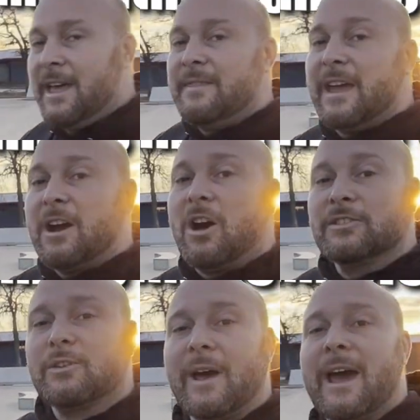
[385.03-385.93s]
They
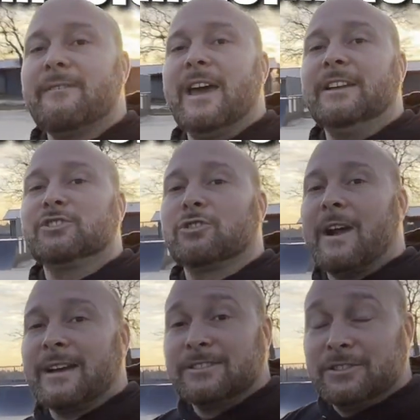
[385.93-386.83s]
also have a
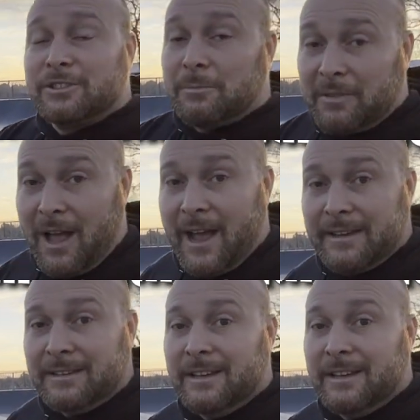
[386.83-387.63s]
tractor supply,